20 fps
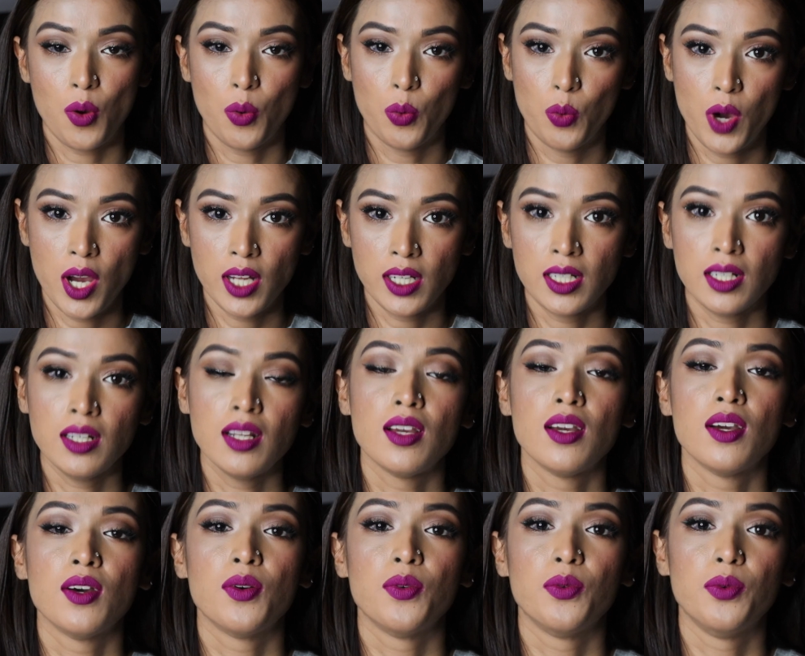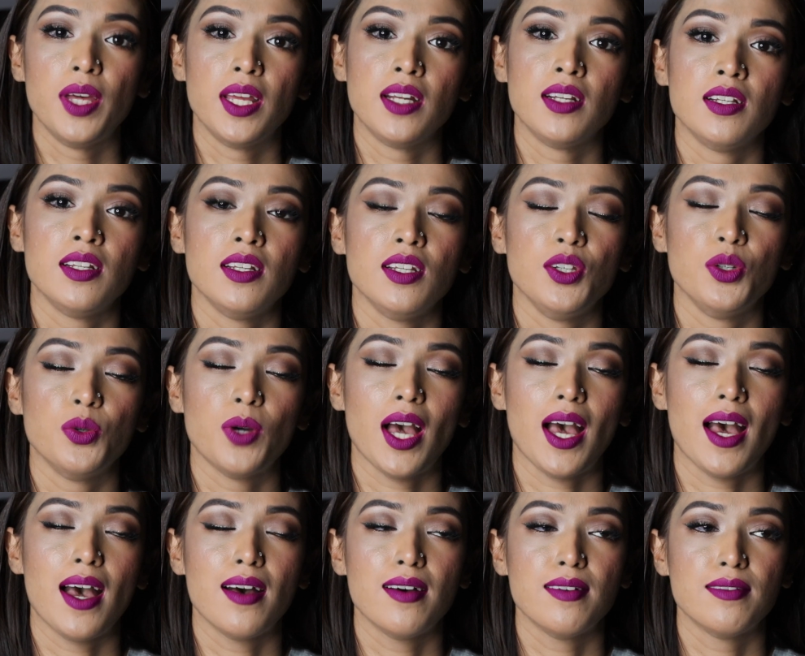One, when you
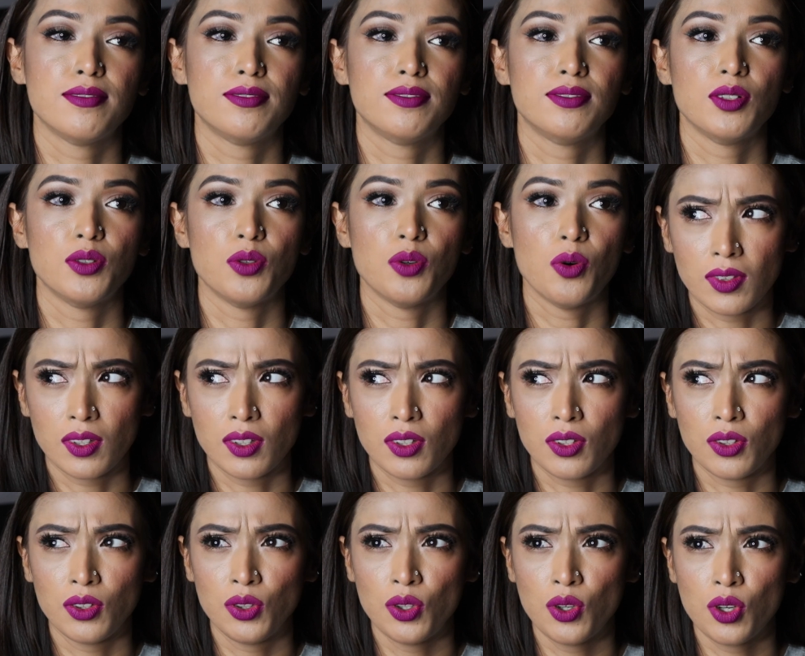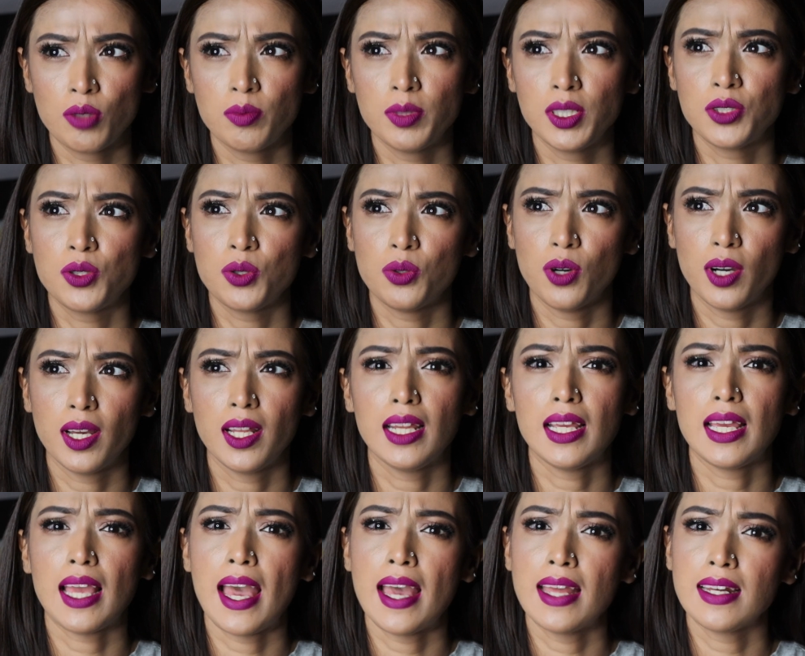have normal to
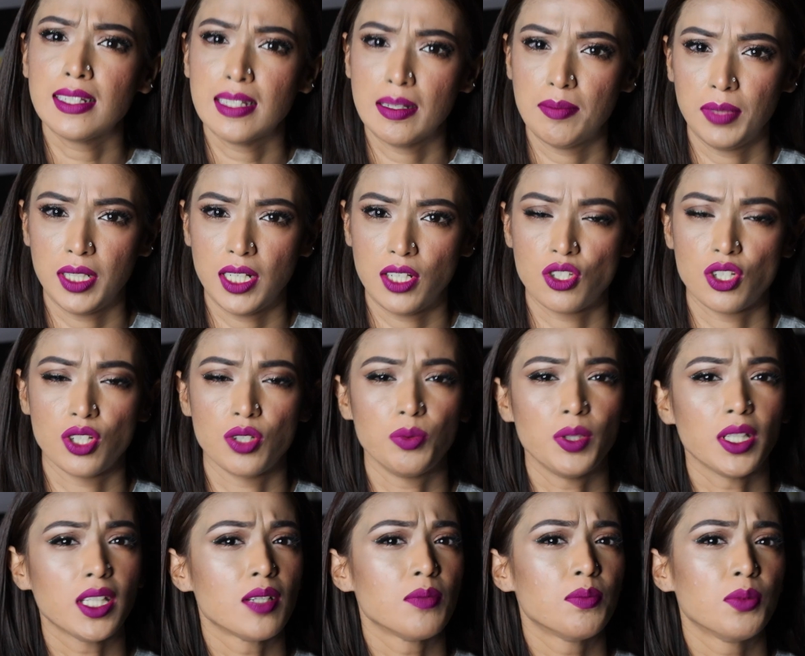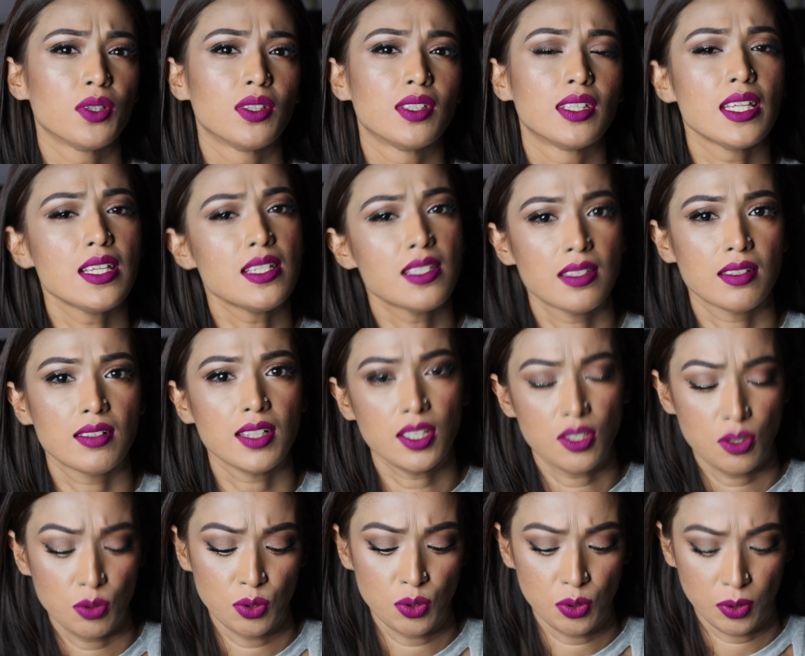oily and combination, we can put these
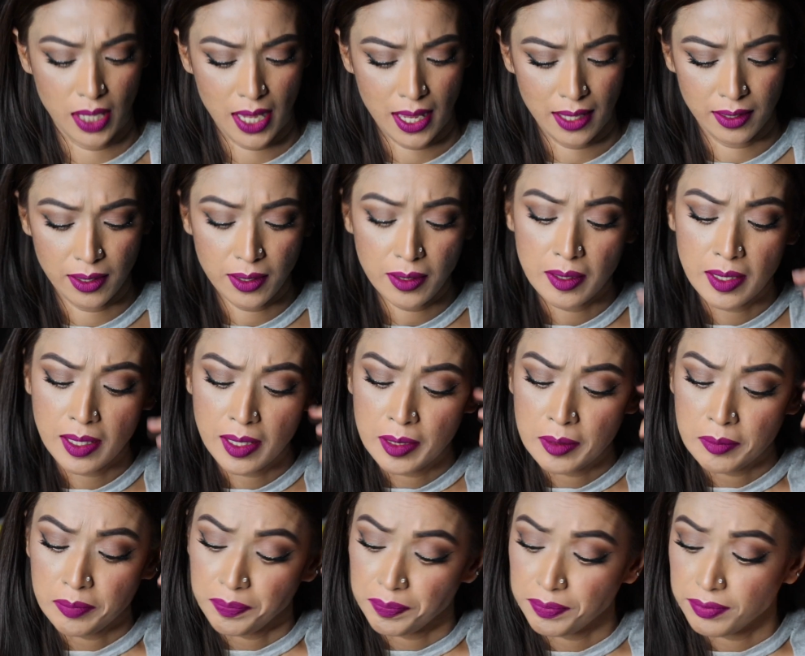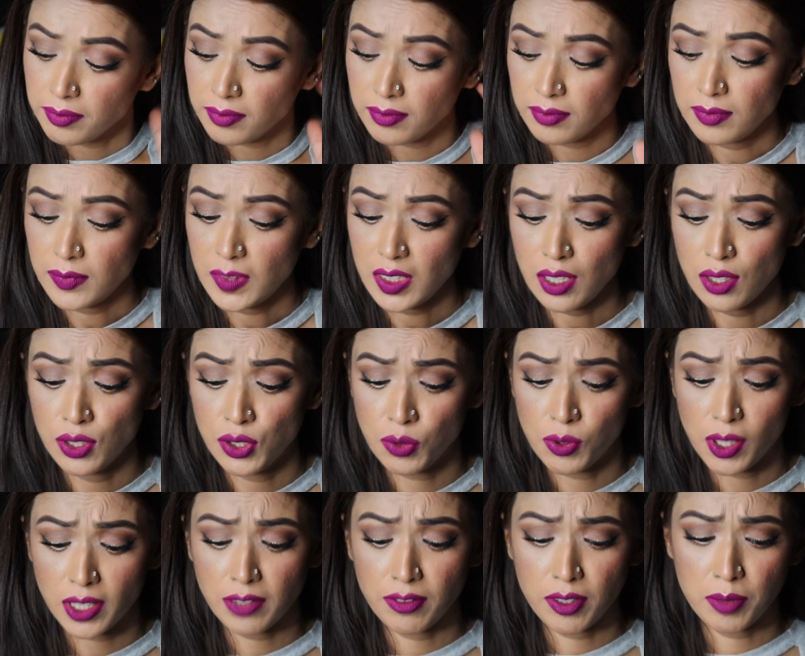two together. So
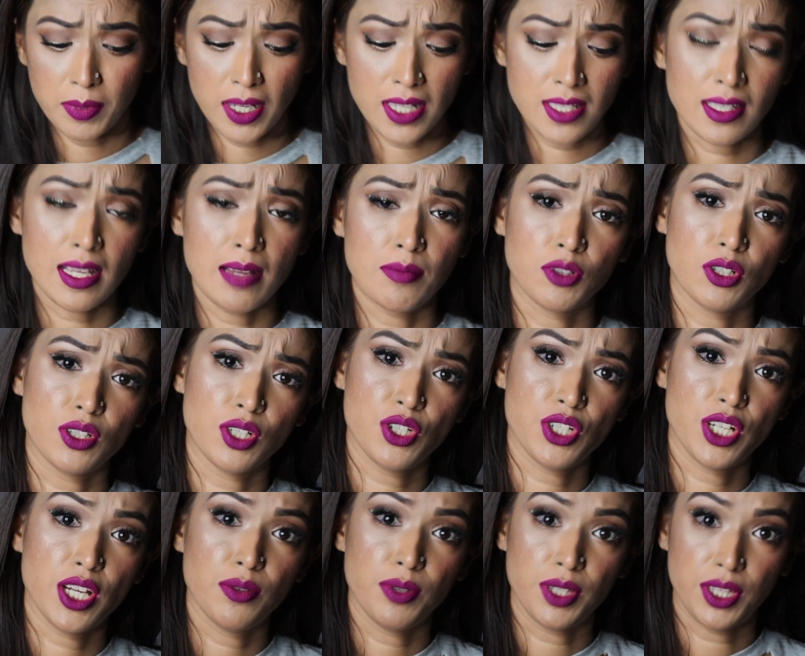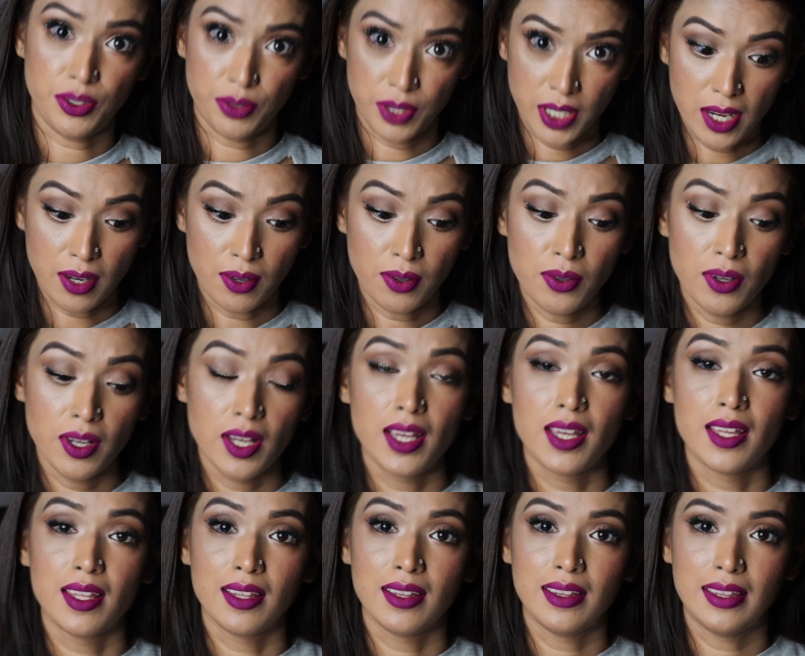whatever mask I'm going to share with you now,
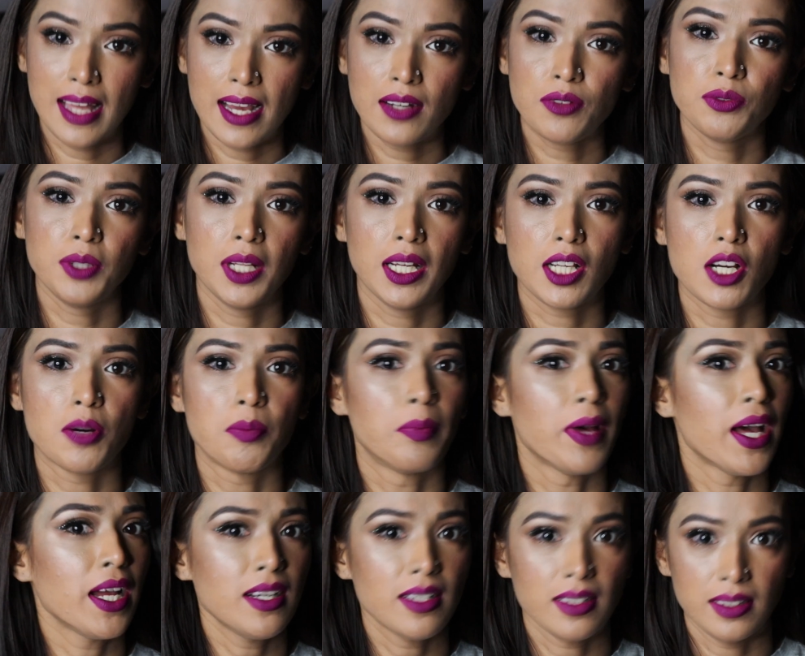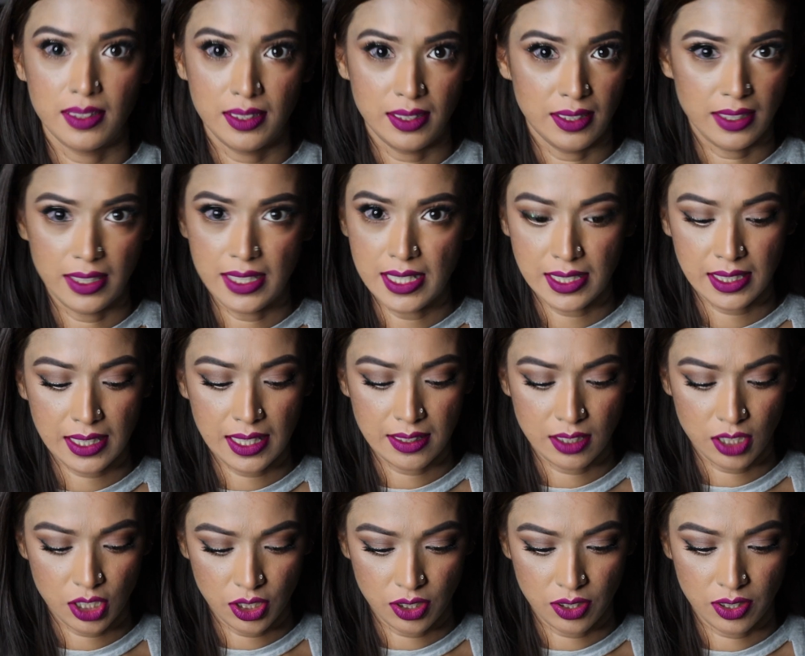that will combat these
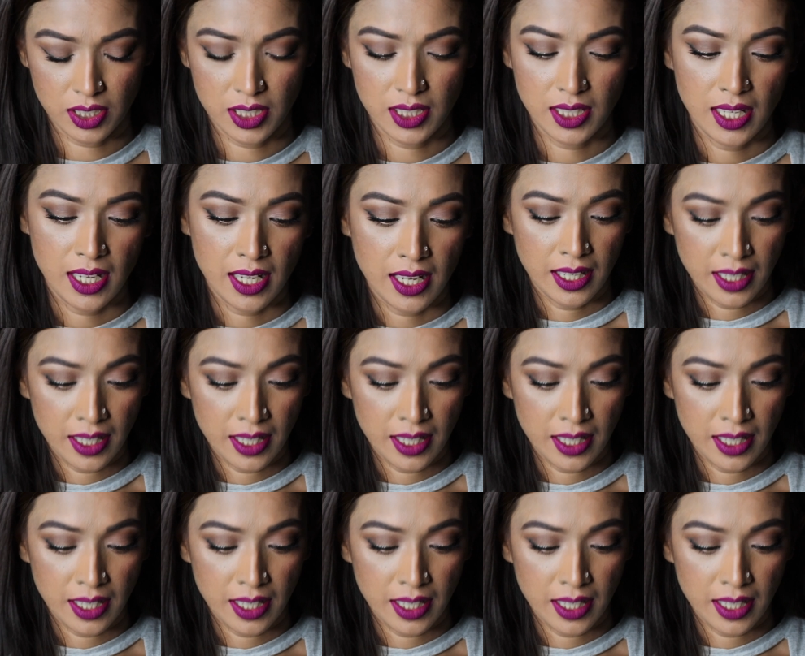concerns.